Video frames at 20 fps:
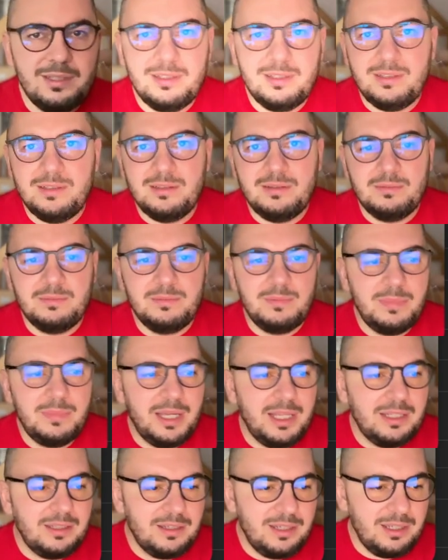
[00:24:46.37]
a
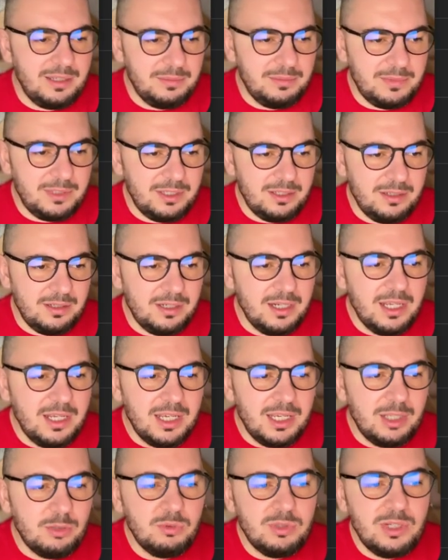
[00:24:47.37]
bad name.
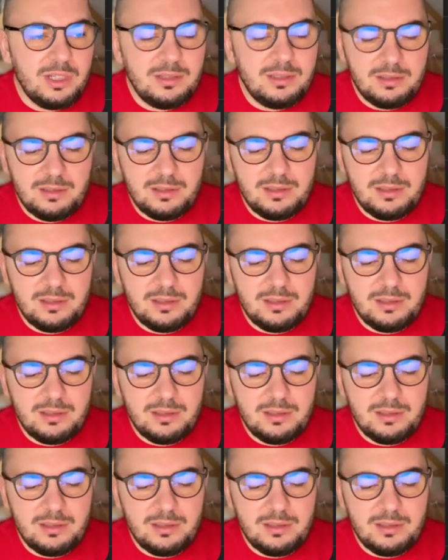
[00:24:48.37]
It would not